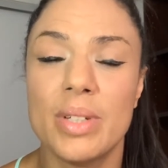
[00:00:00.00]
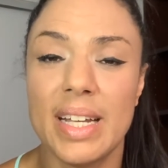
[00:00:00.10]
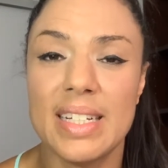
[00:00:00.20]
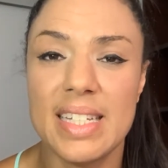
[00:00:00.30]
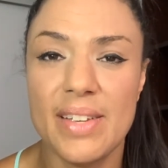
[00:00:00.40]

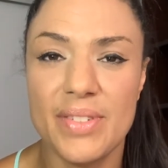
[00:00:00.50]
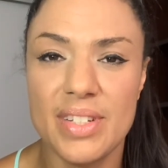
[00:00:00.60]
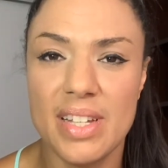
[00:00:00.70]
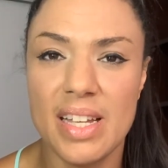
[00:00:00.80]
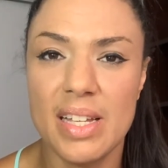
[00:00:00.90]

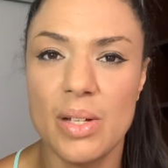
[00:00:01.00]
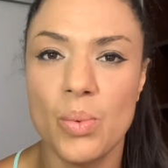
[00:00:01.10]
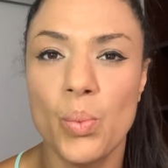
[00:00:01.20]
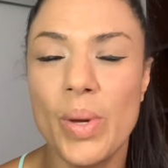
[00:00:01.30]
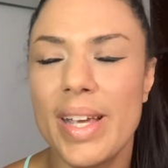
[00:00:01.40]
negativity,
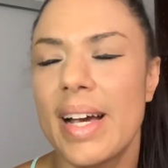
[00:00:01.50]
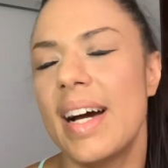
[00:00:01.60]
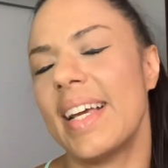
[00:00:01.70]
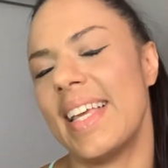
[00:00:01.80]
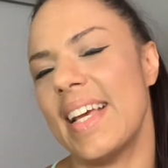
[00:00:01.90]
we
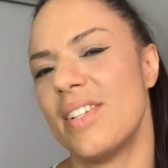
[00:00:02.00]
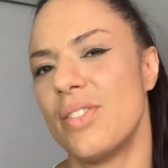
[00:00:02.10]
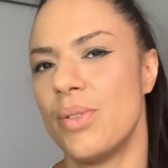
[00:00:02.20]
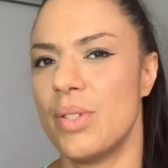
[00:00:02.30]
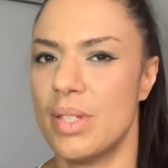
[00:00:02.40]
can't get
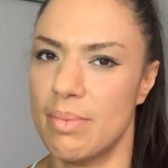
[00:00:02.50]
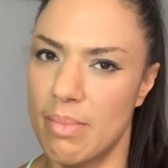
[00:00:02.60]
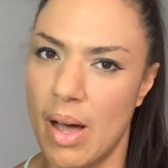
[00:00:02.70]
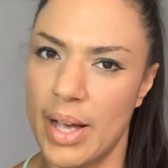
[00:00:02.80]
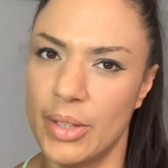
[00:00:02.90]
to the
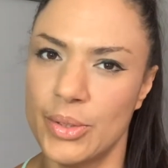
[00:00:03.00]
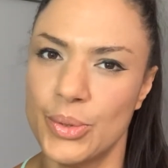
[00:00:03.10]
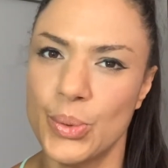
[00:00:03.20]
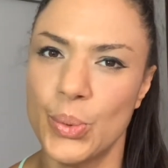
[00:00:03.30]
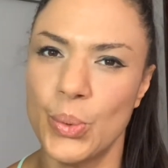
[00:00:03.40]

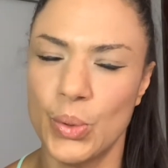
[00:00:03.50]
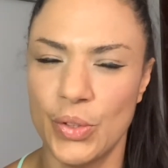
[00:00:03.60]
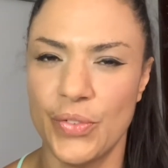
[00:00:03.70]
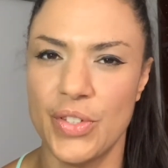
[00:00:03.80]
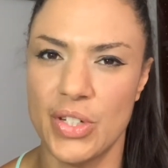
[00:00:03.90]
smile all
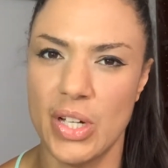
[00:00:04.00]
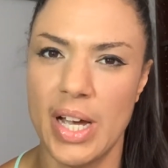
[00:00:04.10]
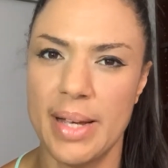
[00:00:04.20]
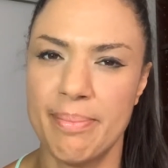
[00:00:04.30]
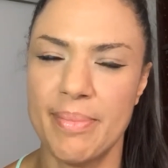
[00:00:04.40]
of the
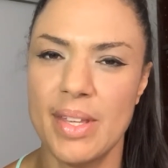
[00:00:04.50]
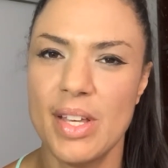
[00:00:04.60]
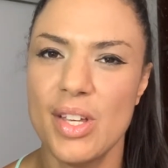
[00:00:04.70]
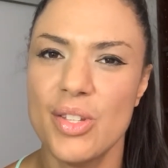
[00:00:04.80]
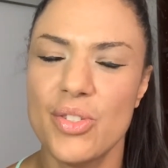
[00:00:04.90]
time.
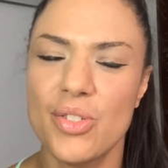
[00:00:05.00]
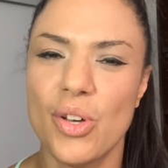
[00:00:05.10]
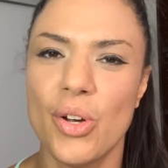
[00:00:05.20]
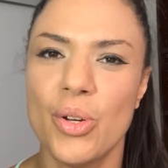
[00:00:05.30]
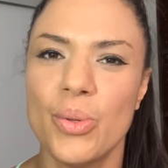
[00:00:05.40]

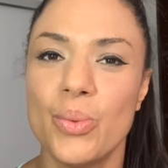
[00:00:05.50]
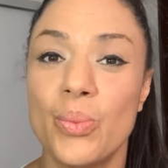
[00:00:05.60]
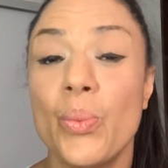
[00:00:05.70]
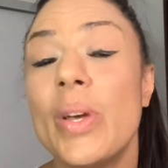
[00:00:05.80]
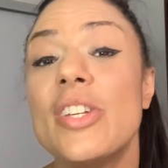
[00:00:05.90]
So
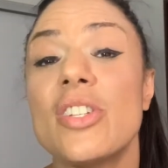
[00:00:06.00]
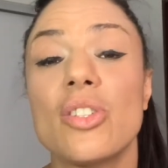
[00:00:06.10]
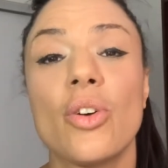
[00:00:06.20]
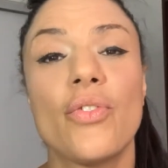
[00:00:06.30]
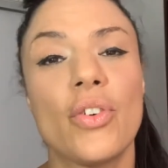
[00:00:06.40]
we
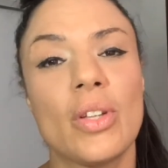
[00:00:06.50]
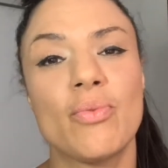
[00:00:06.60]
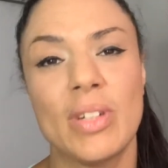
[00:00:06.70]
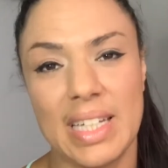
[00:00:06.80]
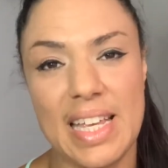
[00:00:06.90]
just look for
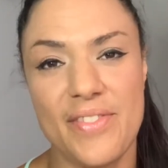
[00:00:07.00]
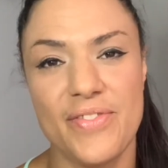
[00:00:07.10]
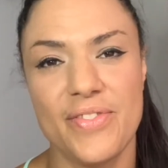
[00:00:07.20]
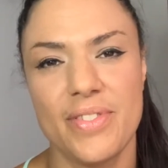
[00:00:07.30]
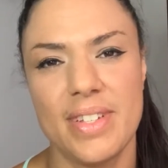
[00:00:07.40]
relief
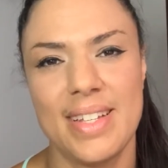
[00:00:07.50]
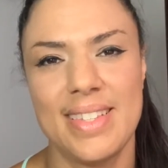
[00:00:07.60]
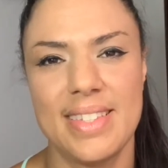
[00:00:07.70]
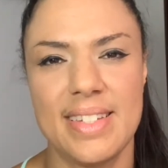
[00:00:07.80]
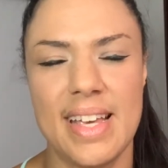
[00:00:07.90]

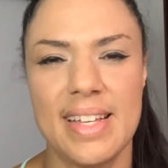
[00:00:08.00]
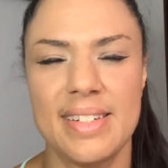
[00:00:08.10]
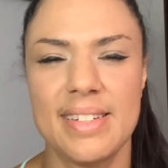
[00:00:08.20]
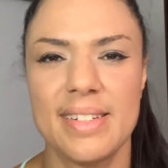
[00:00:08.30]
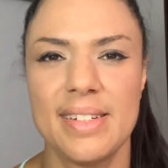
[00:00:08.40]

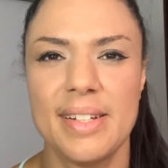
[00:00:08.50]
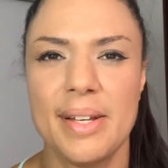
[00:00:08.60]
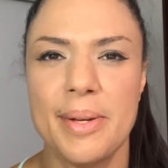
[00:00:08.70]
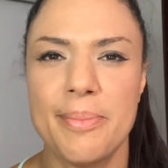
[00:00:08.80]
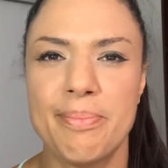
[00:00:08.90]
instead.
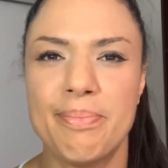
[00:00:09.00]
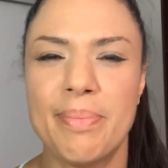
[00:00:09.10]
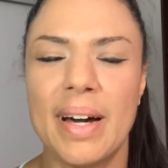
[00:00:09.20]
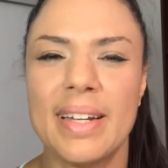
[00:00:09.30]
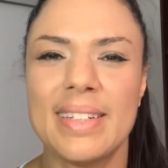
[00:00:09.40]

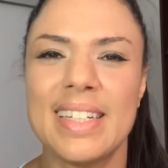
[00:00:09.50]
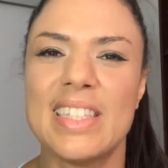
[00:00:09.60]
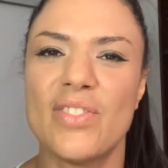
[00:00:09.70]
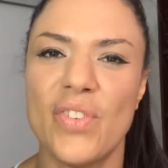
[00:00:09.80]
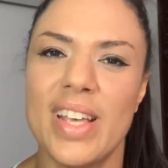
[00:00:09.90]
But
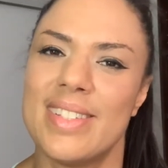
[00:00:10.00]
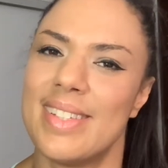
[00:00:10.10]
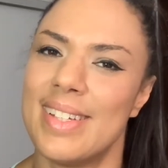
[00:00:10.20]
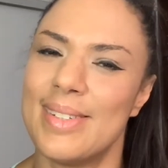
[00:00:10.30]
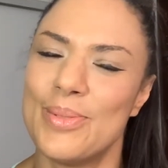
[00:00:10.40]
let's face
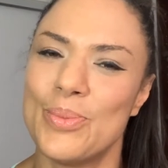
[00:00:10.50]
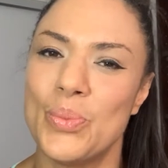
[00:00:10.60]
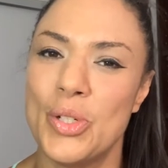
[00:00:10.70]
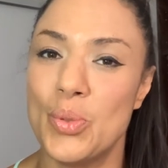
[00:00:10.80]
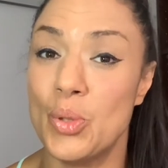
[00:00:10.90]
it,
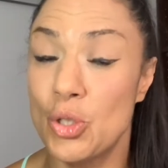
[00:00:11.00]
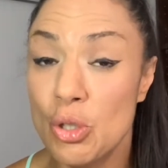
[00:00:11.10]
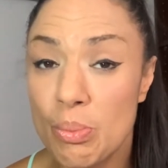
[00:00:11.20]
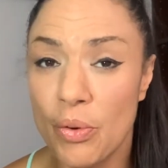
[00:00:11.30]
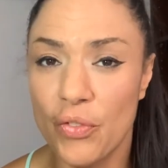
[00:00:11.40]
which would
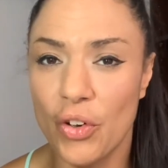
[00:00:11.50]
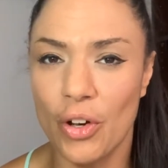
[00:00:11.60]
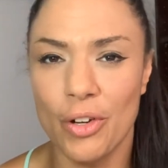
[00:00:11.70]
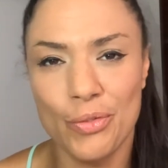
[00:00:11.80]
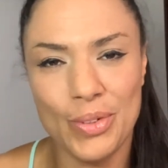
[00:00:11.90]
you
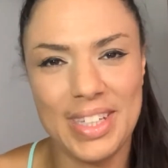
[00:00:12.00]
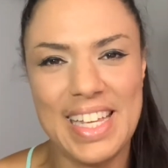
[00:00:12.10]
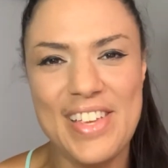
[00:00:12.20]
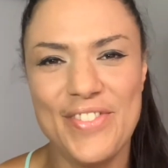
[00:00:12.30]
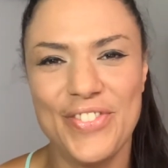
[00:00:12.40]
prefer?
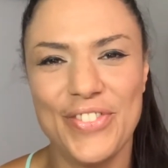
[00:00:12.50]
Relief